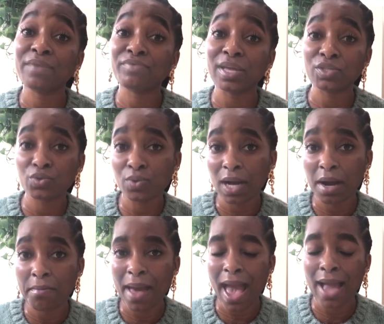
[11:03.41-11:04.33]
If they do
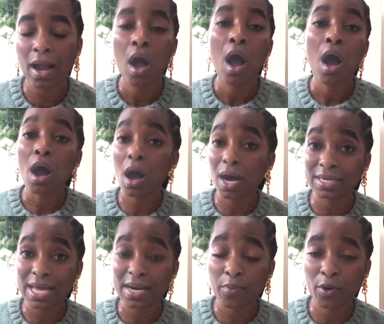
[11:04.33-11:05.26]
come back on
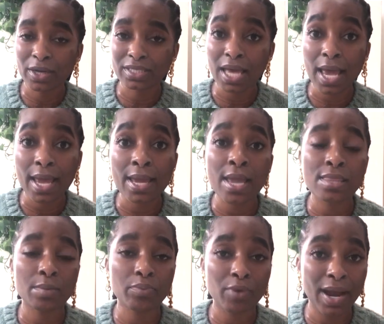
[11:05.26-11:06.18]
Net-a-Porter
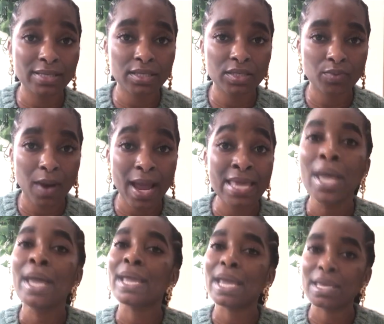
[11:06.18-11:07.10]
and the price is right
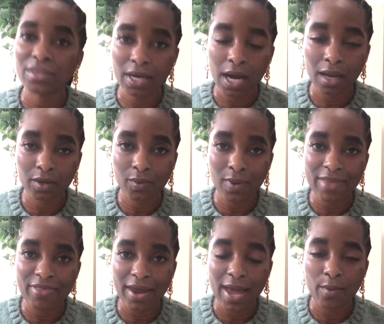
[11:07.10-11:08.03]
in the colorway
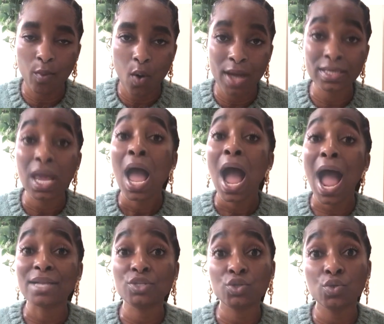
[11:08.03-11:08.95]
that I want,
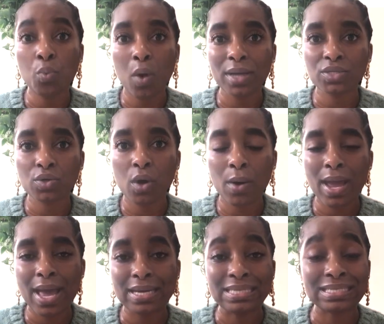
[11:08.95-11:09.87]
I do want to go
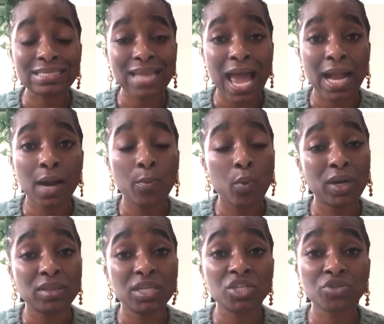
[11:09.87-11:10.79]
ahead and snag up one
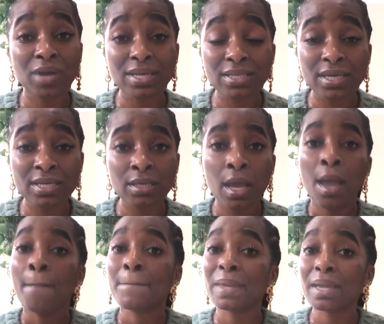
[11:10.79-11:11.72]
of these dresses,
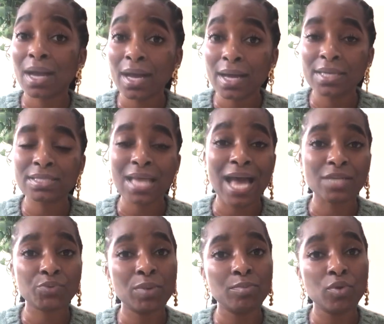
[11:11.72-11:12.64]
because
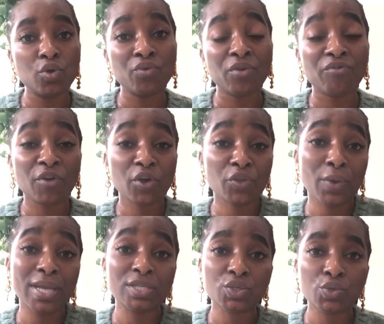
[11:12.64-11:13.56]
as we move further
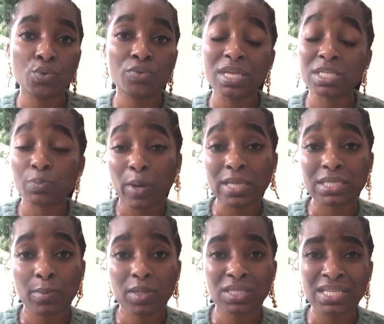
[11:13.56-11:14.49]
into the spring
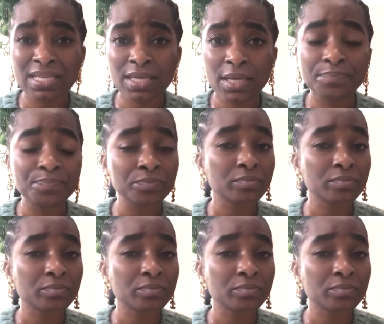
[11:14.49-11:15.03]
summer season,